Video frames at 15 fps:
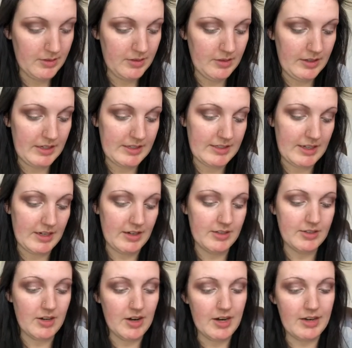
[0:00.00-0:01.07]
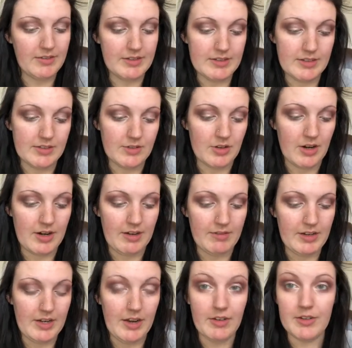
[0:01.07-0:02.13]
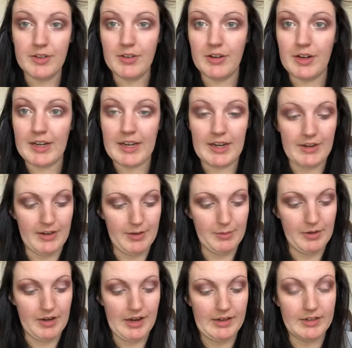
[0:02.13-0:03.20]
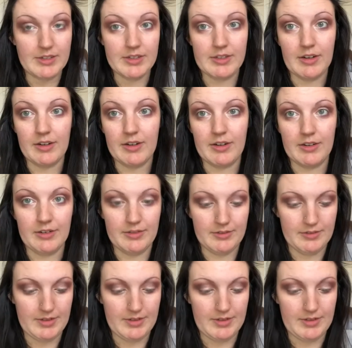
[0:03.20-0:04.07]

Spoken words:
Like I said, sorry if this is a drawn out video and you're like, I don't know how to put eyelashes on, girl,